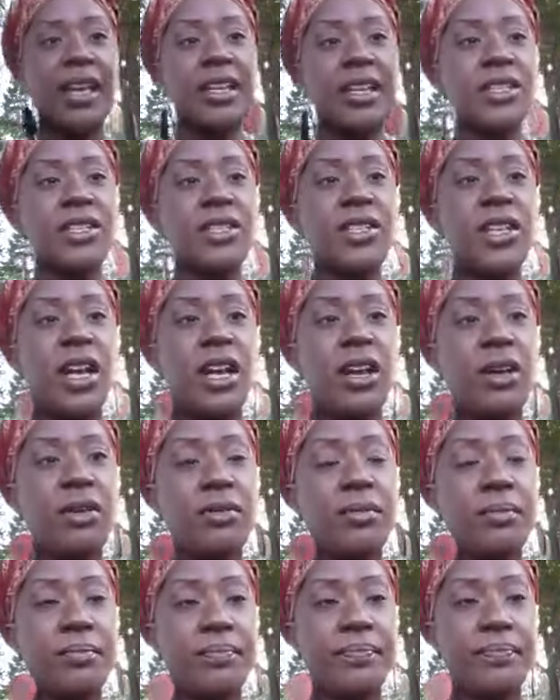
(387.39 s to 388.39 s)

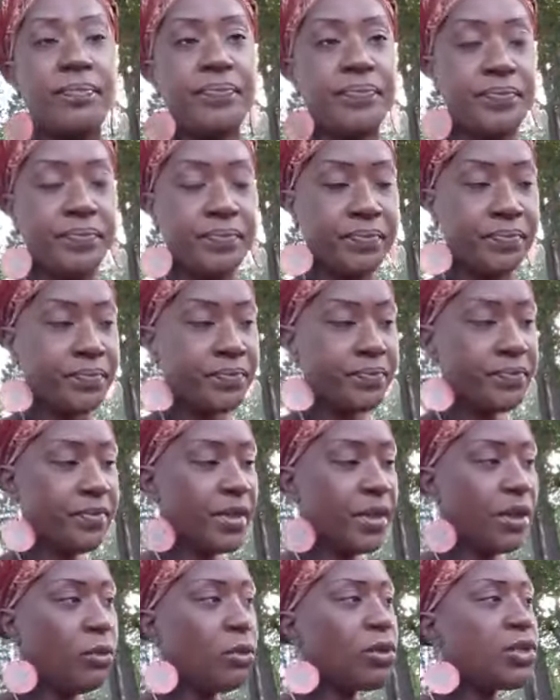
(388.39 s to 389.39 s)
So
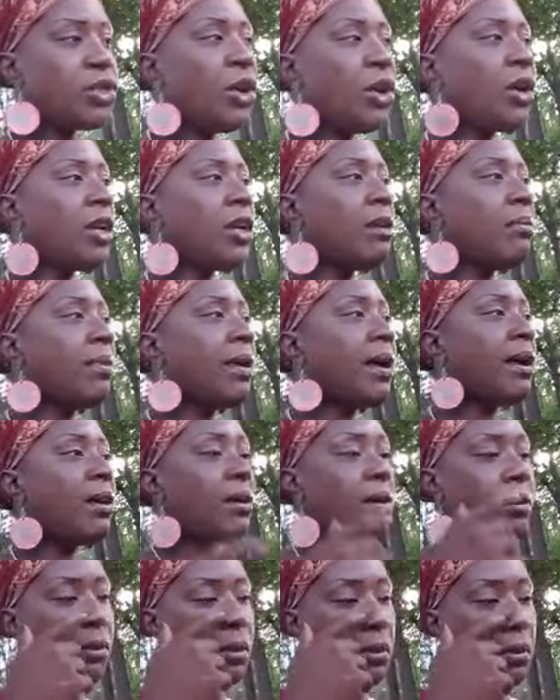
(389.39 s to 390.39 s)
we're talking
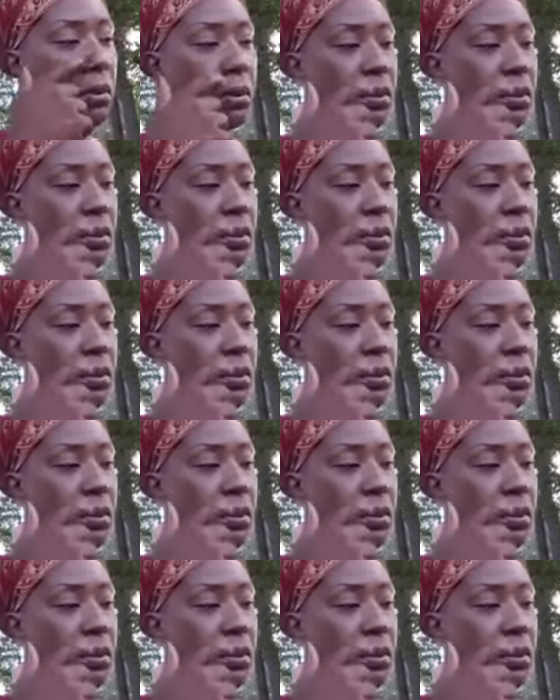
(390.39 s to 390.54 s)
about